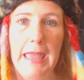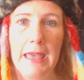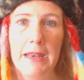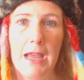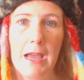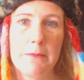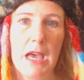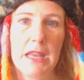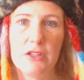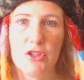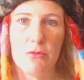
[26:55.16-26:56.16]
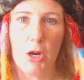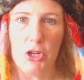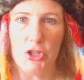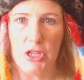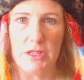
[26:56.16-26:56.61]
And I'm not into
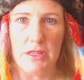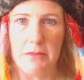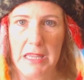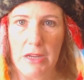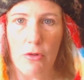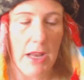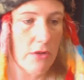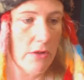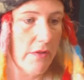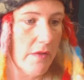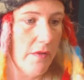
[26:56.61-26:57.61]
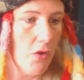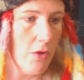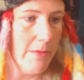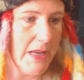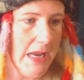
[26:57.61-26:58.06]
marching to the meat grinder of
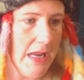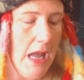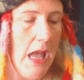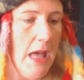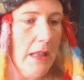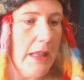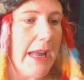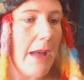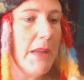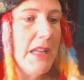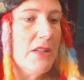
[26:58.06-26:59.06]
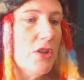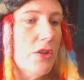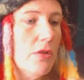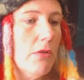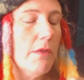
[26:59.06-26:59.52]
conformity. Like I'm
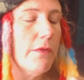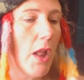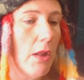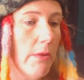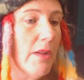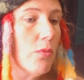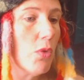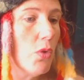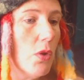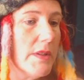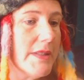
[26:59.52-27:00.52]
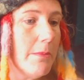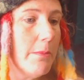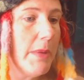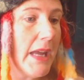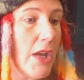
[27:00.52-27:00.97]
into following rules
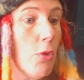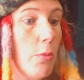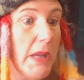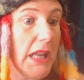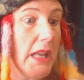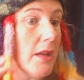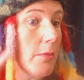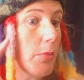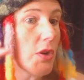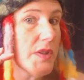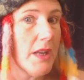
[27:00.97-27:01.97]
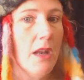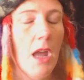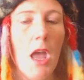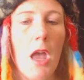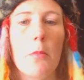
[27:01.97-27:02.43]
and being an obedient
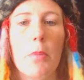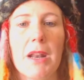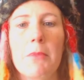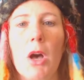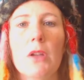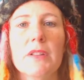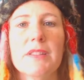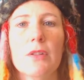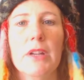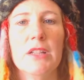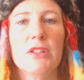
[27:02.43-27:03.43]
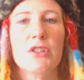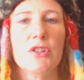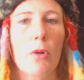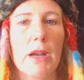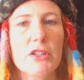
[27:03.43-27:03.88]
person, but I'm also into